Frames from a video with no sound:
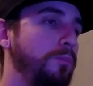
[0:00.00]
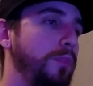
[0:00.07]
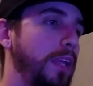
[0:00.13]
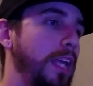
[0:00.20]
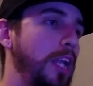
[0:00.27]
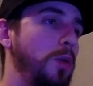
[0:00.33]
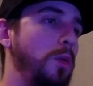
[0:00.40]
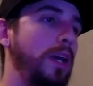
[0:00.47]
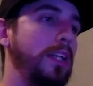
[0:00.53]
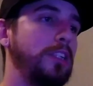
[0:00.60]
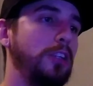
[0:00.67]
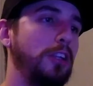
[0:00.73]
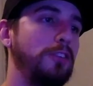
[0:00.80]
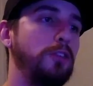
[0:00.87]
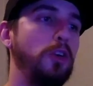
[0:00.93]
Anyway,
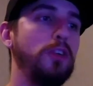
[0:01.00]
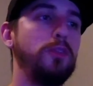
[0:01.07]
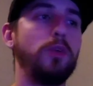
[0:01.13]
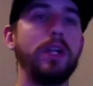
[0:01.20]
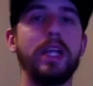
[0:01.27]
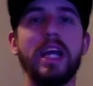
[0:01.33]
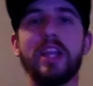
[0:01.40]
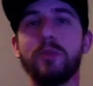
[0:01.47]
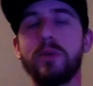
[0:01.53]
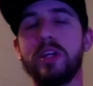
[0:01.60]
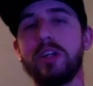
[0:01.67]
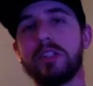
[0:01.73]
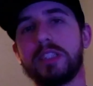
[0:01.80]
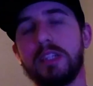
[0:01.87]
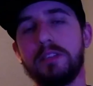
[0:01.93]
so the 440 had
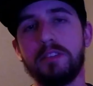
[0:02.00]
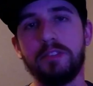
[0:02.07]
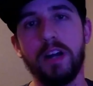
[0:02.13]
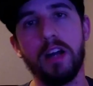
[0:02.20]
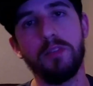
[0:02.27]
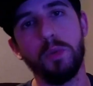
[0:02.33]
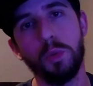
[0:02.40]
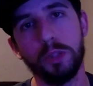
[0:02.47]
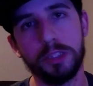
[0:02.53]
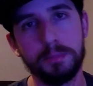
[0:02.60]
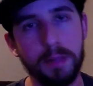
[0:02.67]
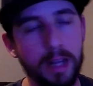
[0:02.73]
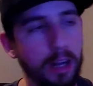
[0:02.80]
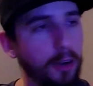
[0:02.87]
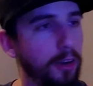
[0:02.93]
375
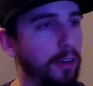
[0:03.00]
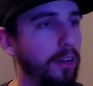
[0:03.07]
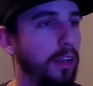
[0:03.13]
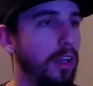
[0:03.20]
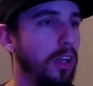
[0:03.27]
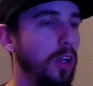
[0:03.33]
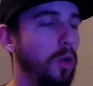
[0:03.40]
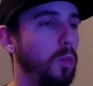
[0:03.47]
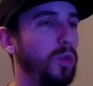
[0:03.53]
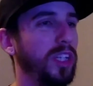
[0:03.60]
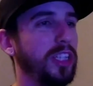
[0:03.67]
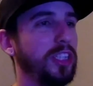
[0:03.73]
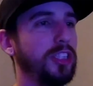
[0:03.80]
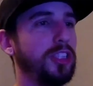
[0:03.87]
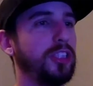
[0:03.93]
horsepower,
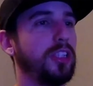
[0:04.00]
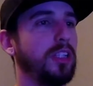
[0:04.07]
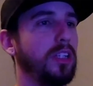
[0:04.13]
which